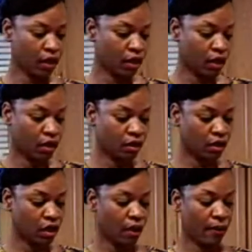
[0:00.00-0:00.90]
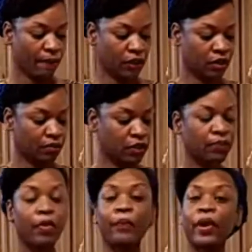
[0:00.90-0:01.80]
and some
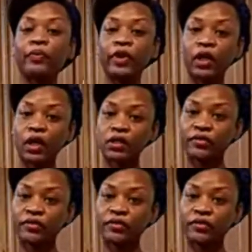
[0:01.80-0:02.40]
smoked paprika.